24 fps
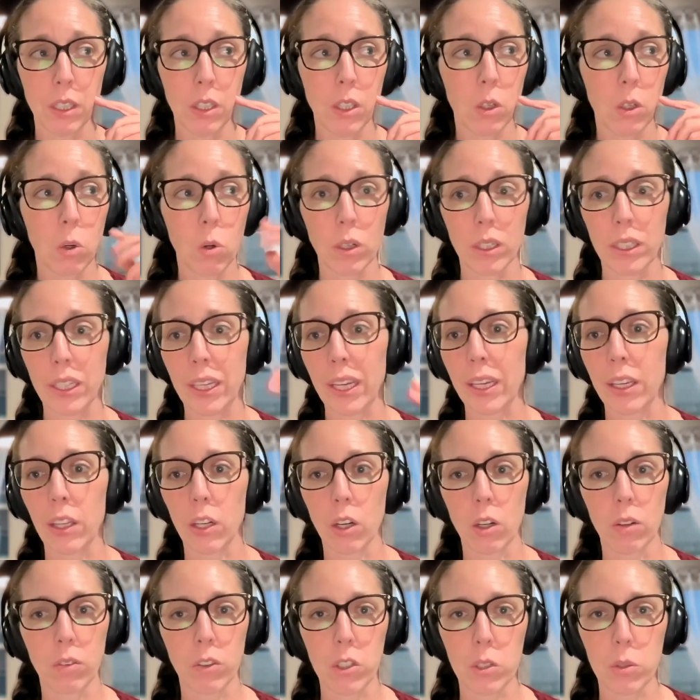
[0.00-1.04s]
or kick it
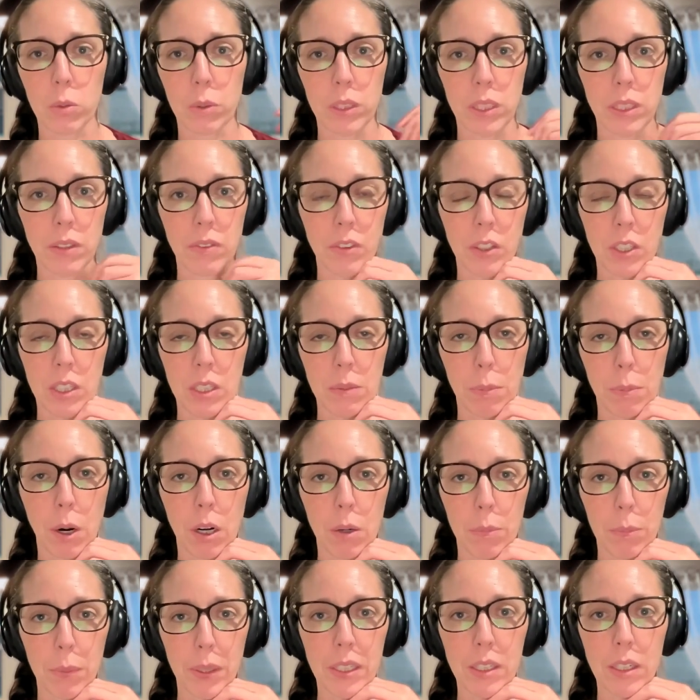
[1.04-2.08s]
over to a different
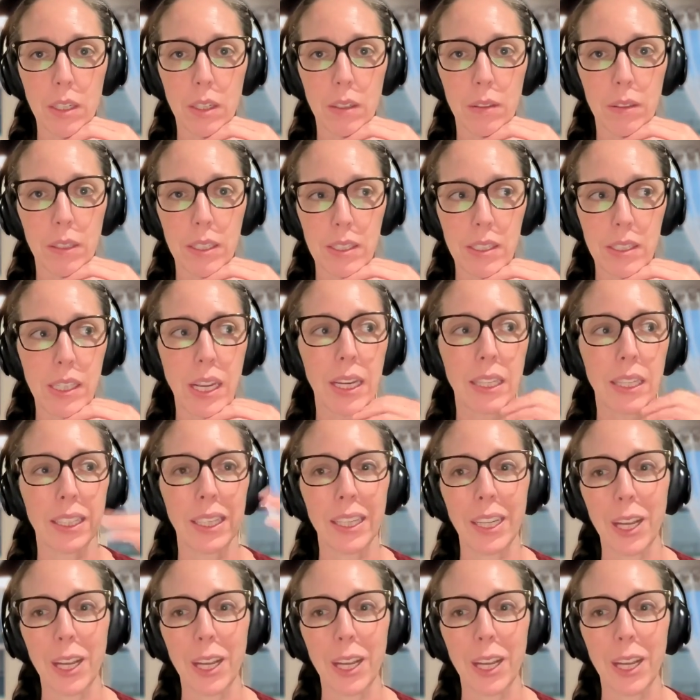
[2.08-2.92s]
department and say like,